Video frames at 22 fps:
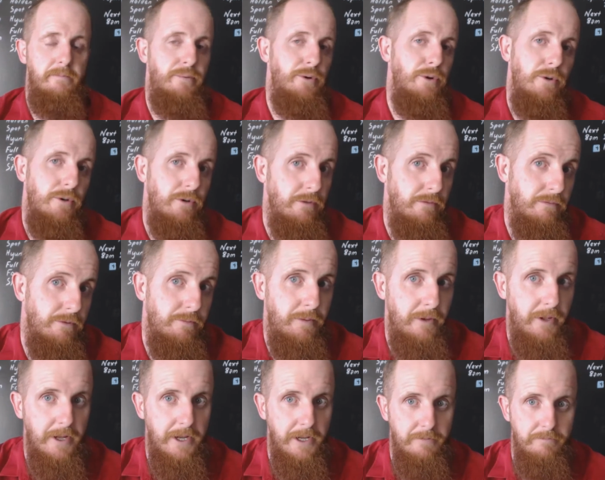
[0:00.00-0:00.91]
Paul
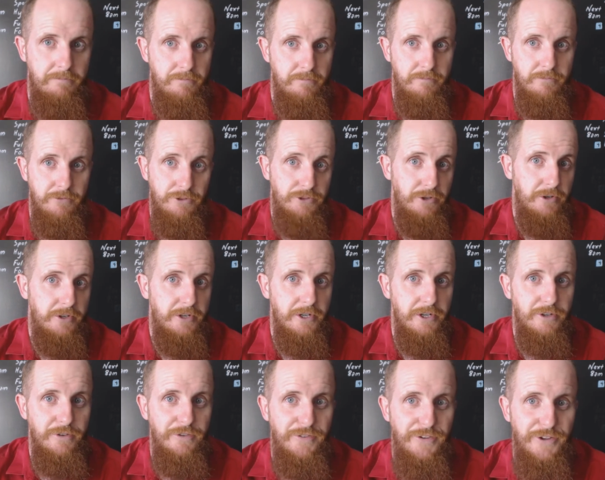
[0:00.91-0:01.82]
replied, shocked
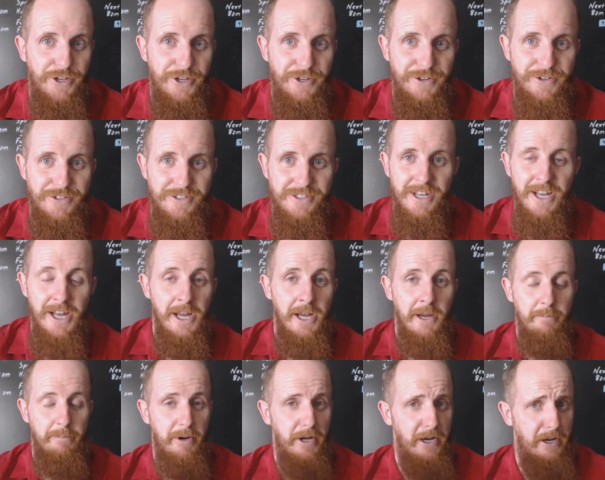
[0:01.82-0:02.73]
and confused,
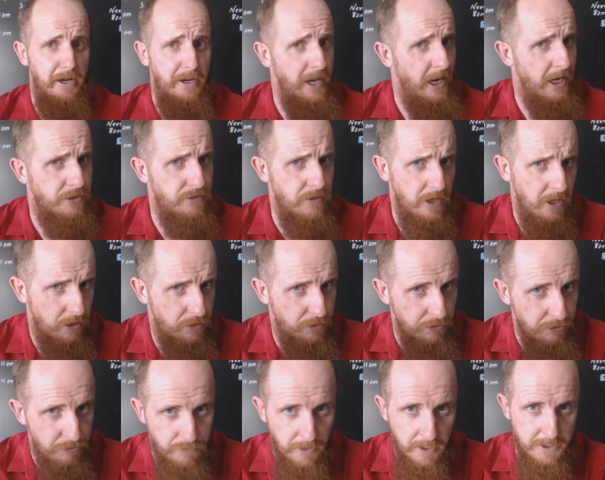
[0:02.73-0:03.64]
but naturally I
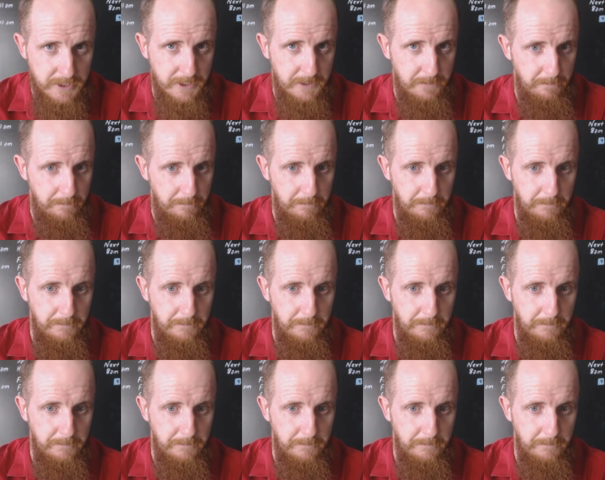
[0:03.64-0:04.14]
couldn't trust him.